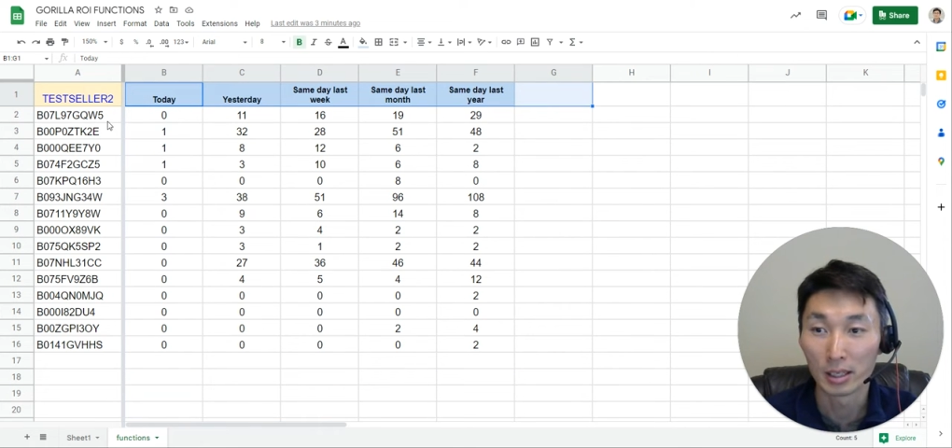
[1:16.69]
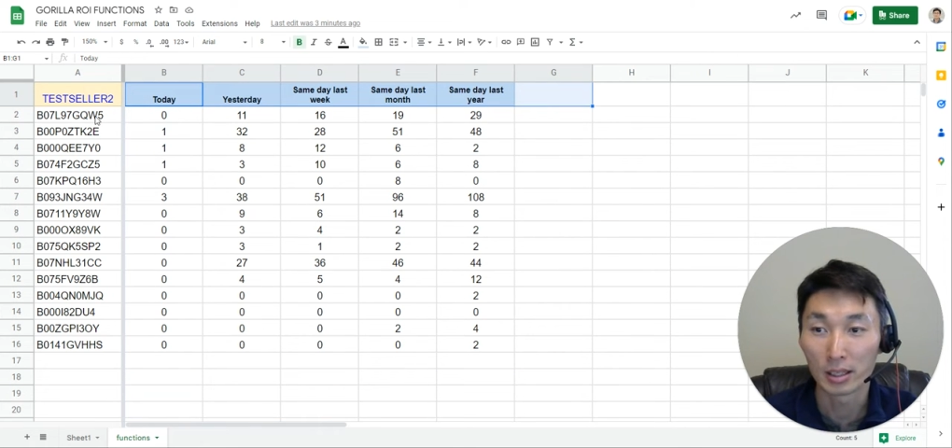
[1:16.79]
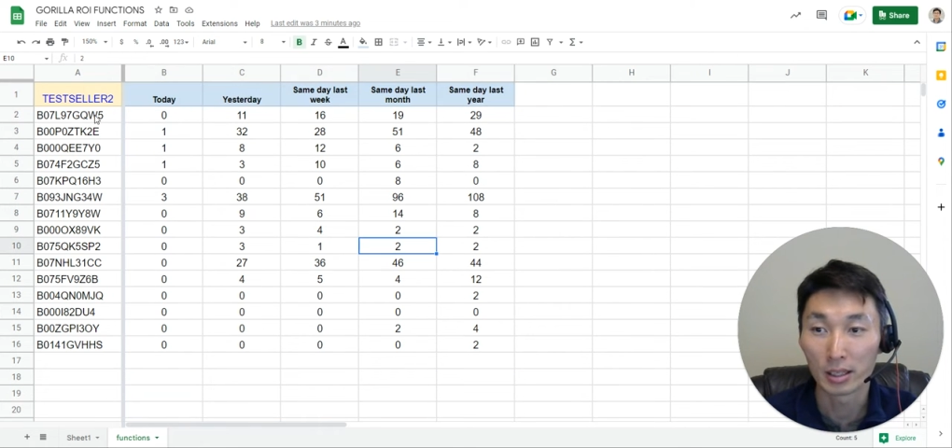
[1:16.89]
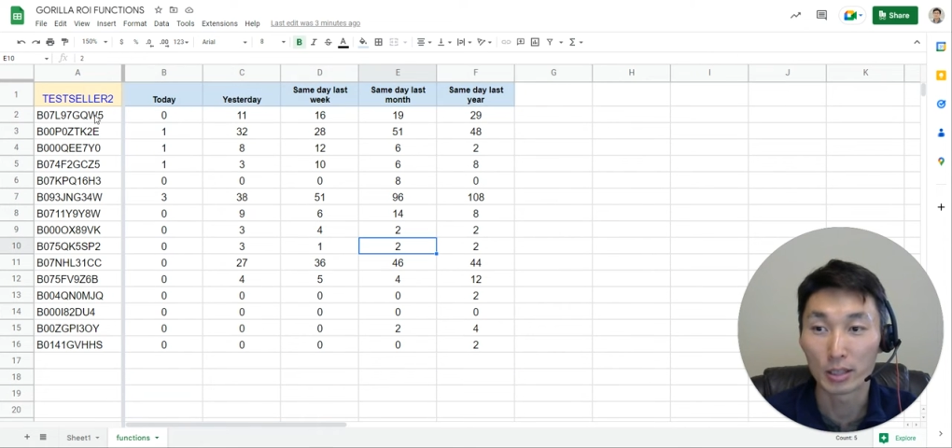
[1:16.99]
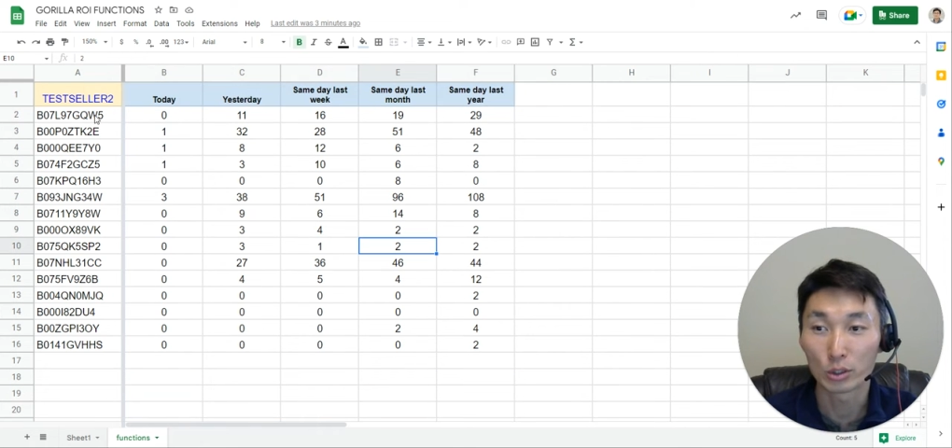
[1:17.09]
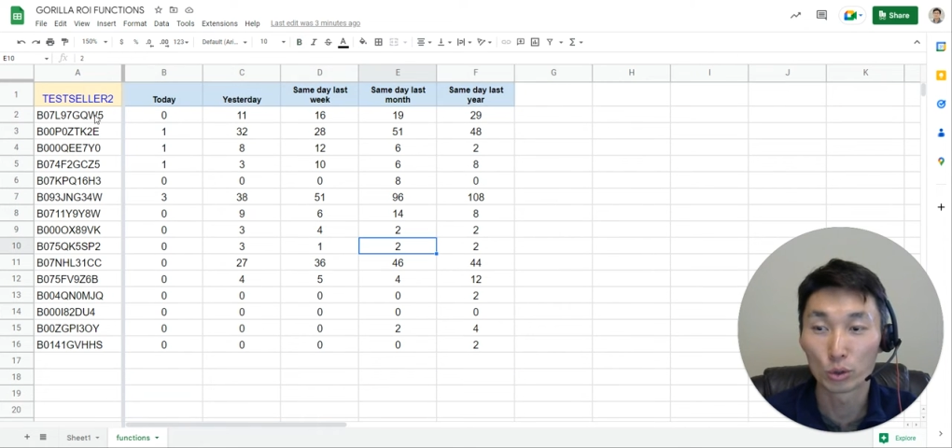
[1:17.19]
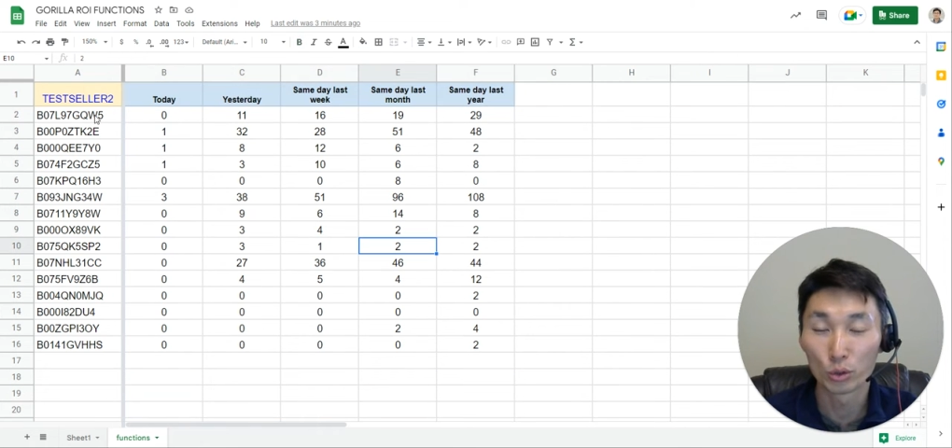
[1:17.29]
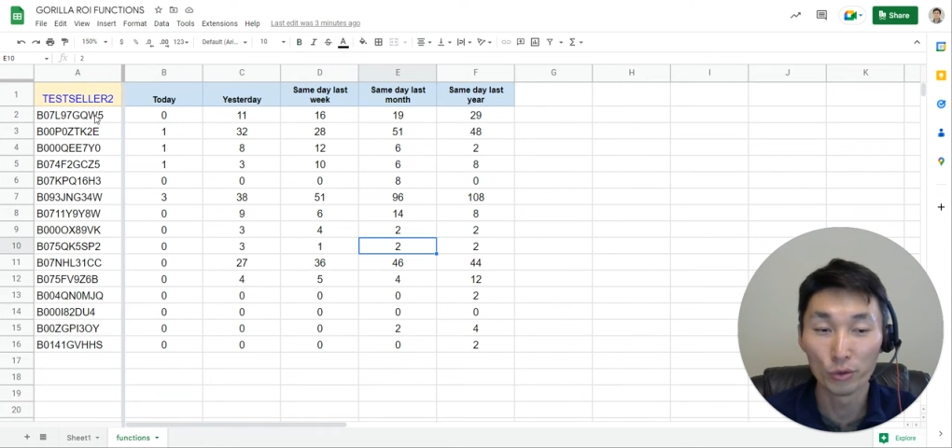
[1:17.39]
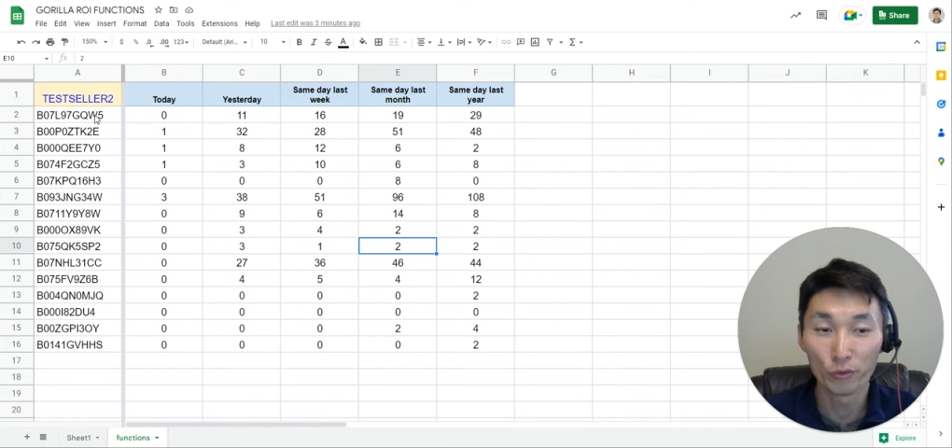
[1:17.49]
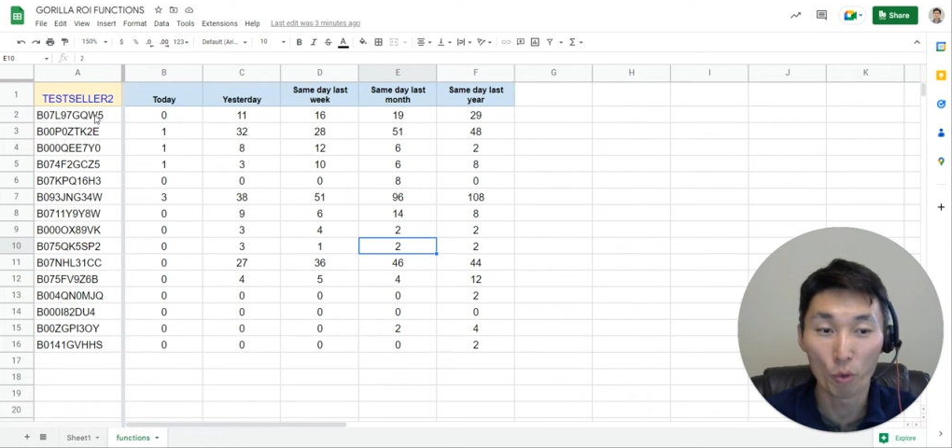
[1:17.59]
There's
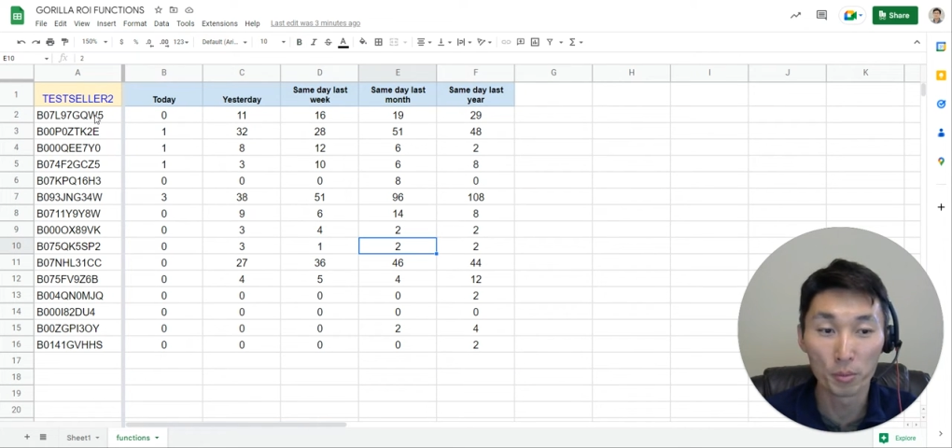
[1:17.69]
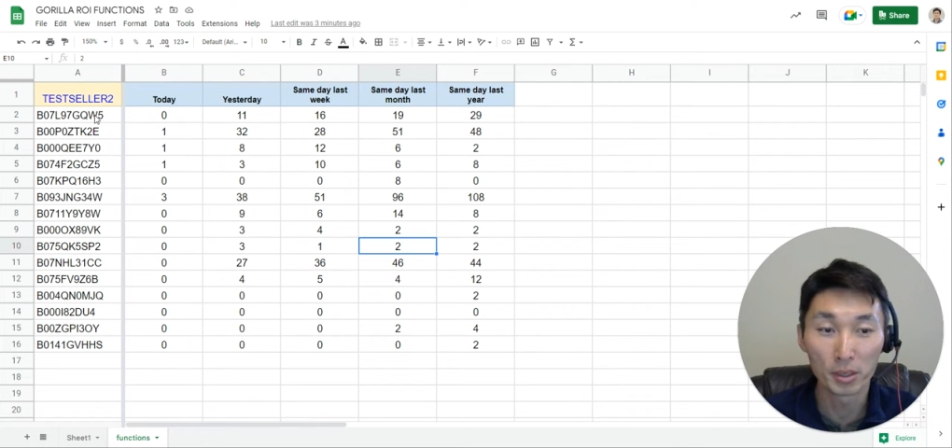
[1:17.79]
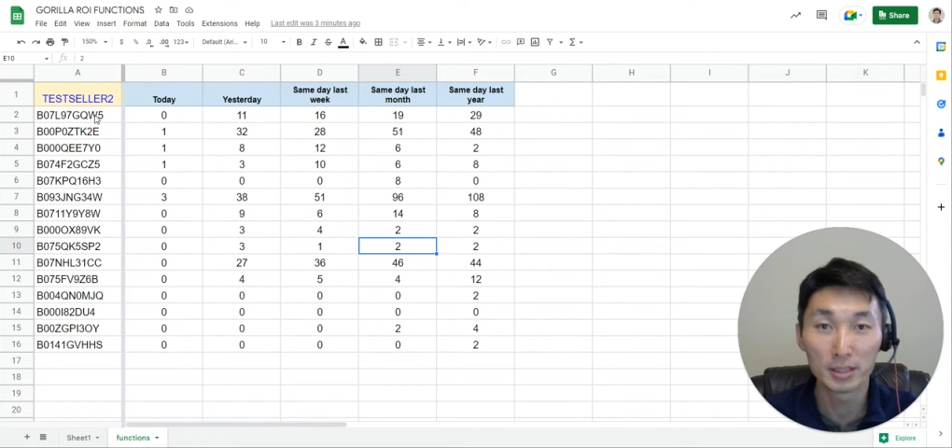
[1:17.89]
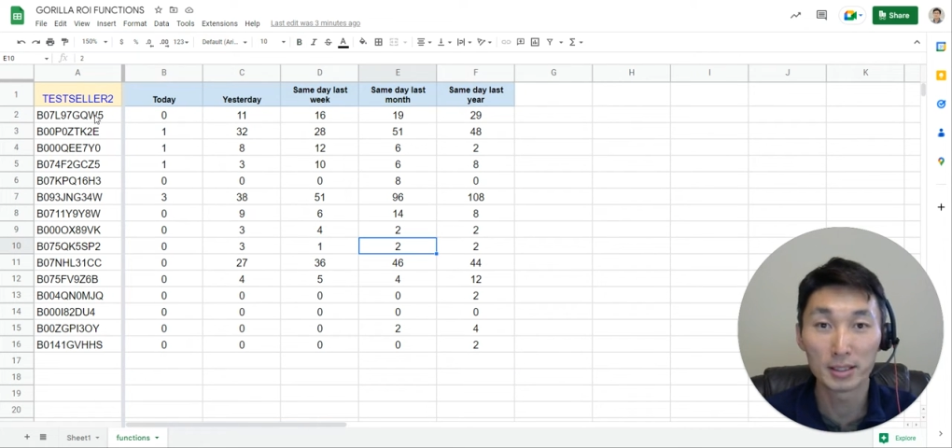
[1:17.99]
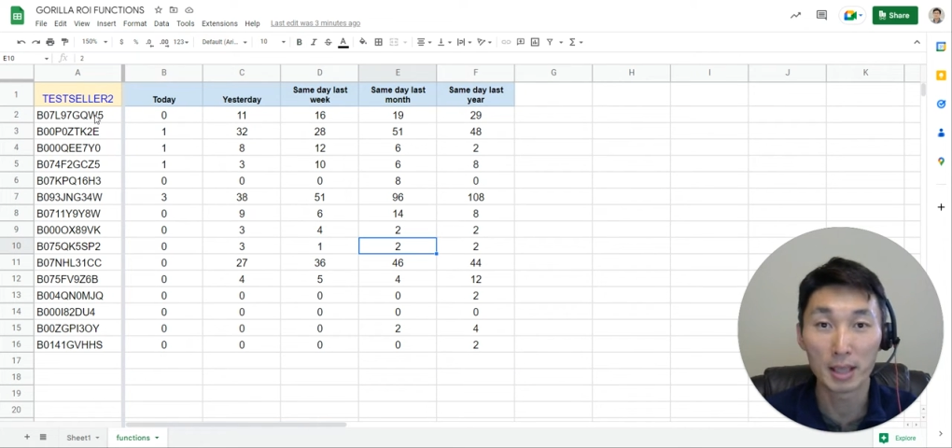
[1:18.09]
two formulas